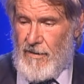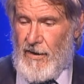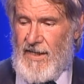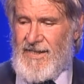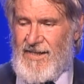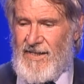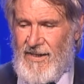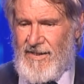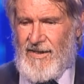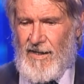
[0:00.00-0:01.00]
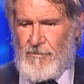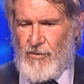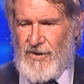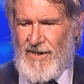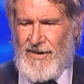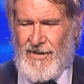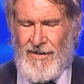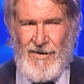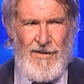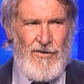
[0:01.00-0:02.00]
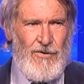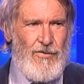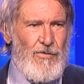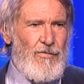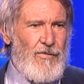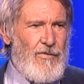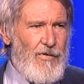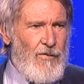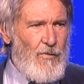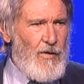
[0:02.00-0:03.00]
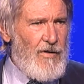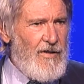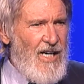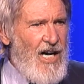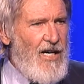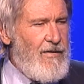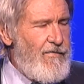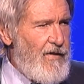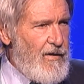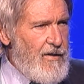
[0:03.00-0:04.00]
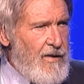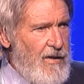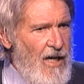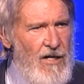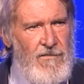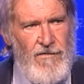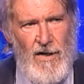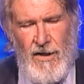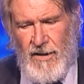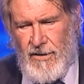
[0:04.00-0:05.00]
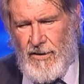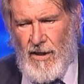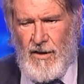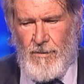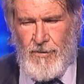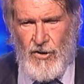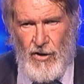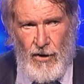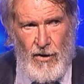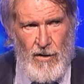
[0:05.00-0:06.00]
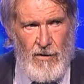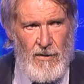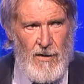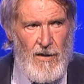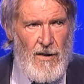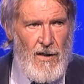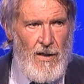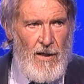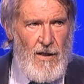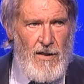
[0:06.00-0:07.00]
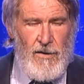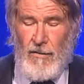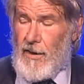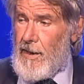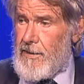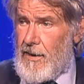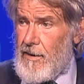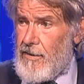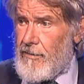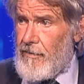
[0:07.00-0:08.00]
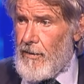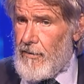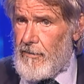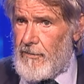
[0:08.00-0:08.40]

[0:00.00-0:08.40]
insist on presenting this truth to the world, unfiltered, unvarnished, unobscured. So I ask each of you,